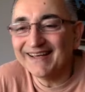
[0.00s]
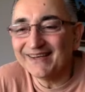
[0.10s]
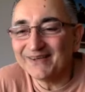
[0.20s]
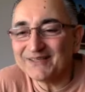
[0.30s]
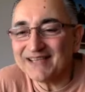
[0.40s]

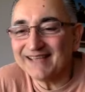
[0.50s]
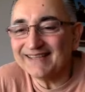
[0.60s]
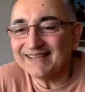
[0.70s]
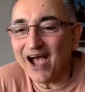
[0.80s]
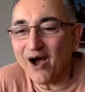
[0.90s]
Hello,
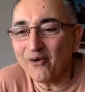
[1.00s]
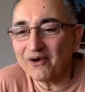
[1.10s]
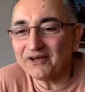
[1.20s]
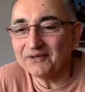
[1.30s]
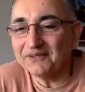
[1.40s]
Sandy. How
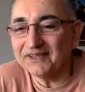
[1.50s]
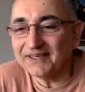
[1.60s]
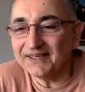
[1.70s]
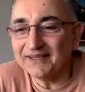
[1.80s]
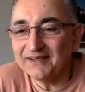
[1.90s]
are you,
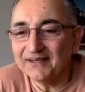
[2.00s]
dear?